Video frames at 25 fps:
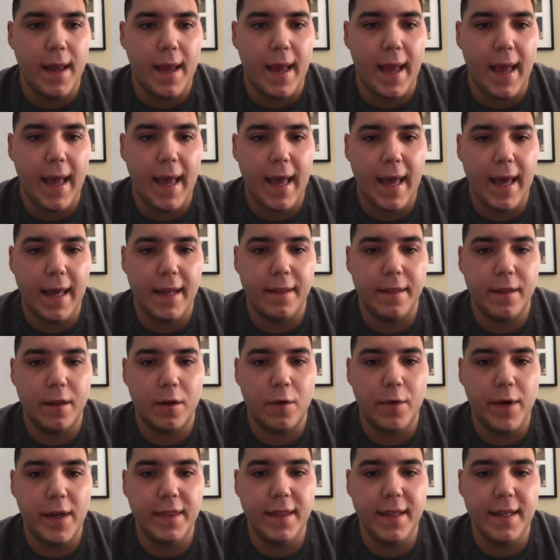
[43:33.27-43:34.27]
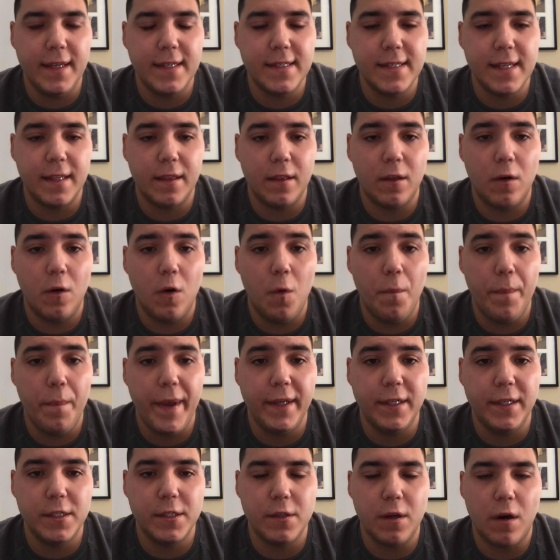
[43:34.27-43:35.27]
And the great thing is that the home
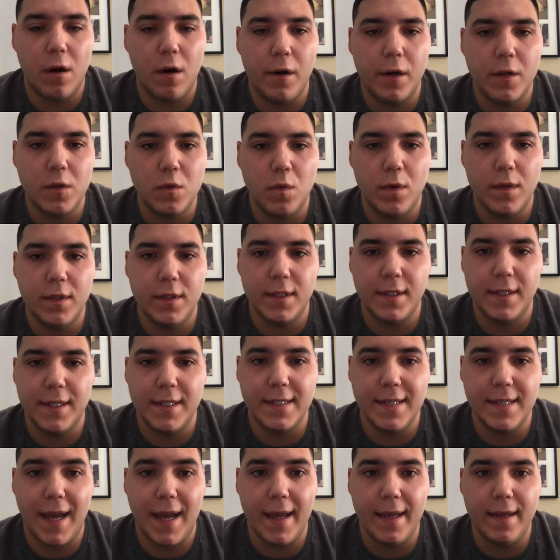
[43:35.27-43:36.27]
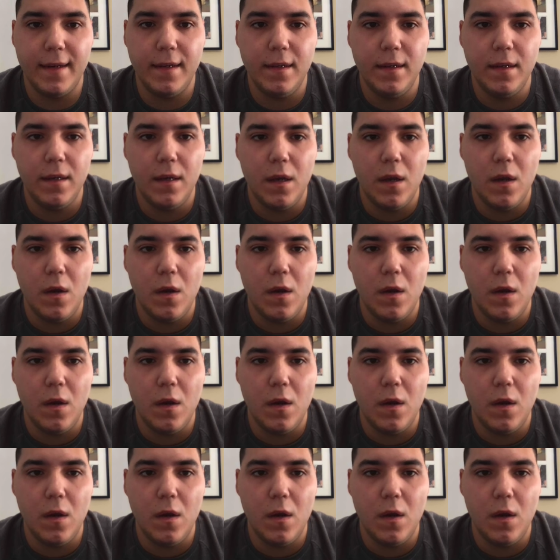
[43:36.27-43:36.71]
page is the hardest one to design.